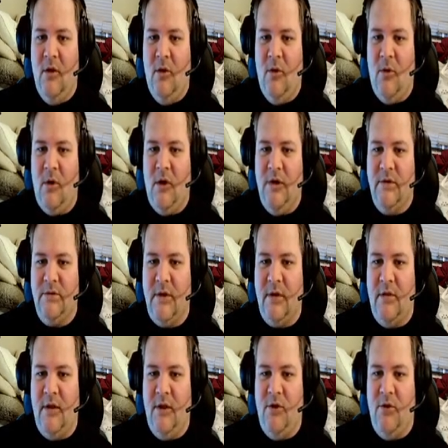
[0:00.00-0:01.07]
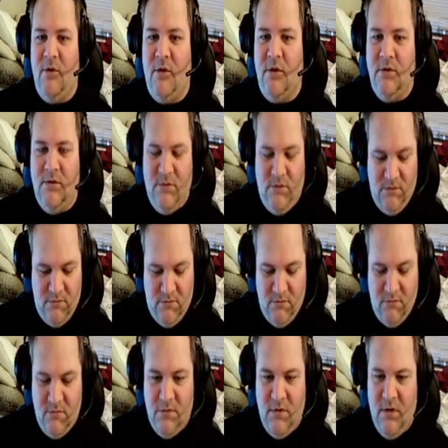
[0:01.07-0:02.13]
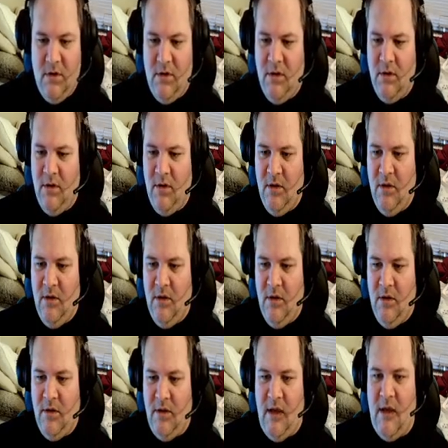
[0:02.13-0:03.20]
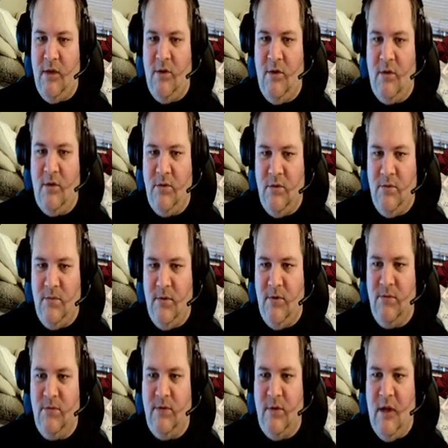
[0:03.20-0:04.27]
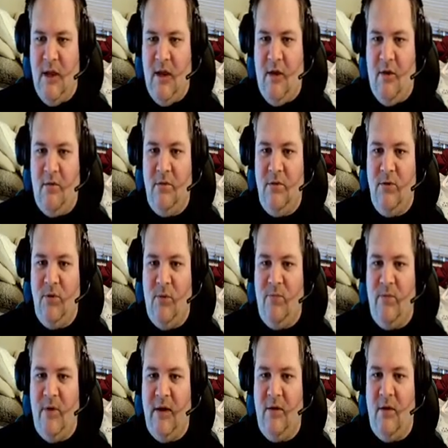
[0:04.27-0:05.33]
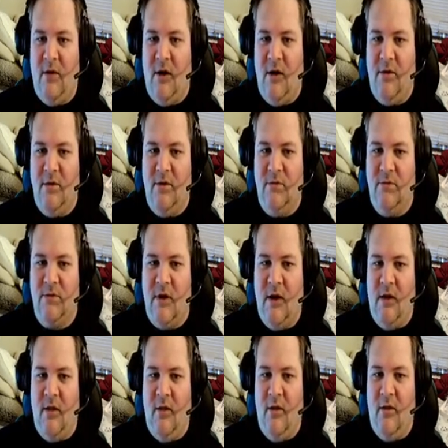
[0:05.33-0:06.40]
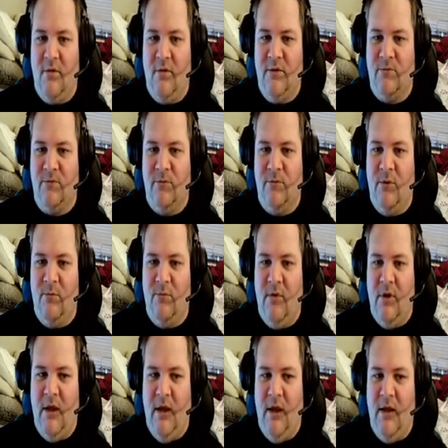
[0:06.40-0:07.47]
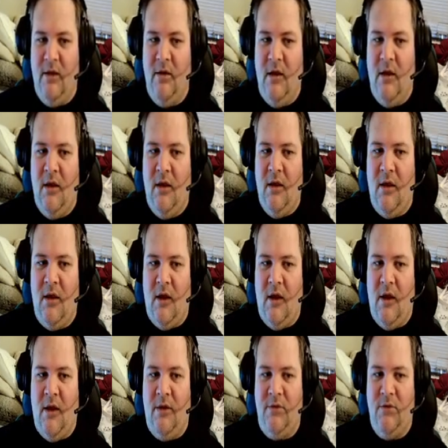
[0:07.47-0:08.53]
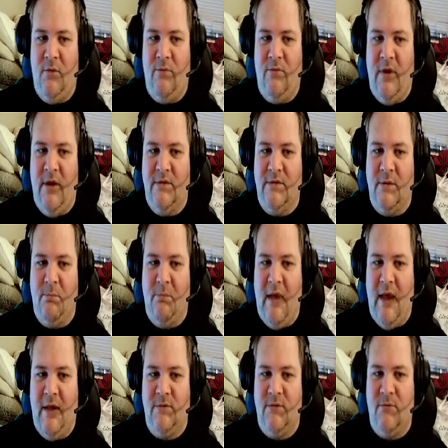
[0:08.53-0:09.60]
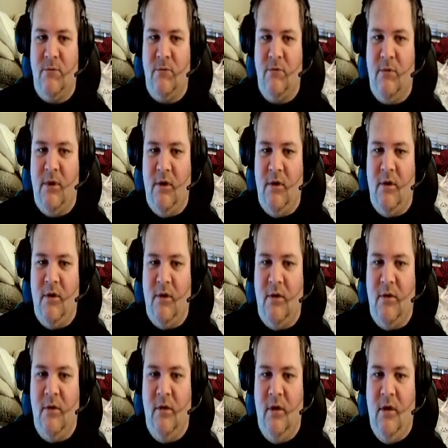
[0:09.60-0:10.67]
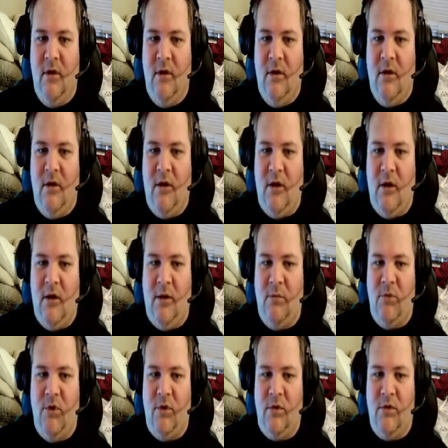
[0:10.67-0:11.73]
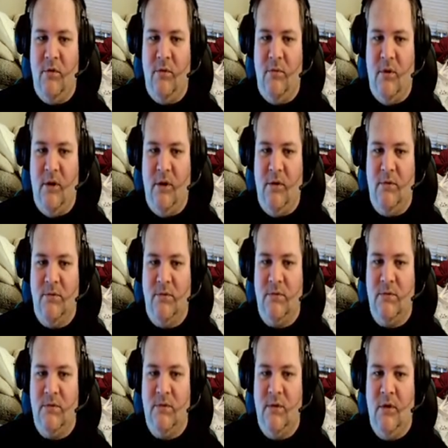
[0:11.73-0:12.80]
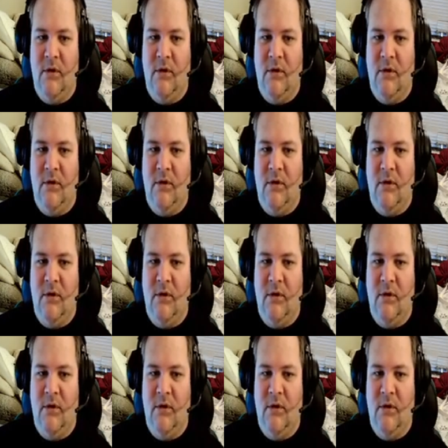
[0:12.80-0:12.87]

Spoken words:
Hornets, I think you can do. Yeah, you can do those now. You'll find a lot of those kind of along this roadway. You'll find some bats through here. You can do those.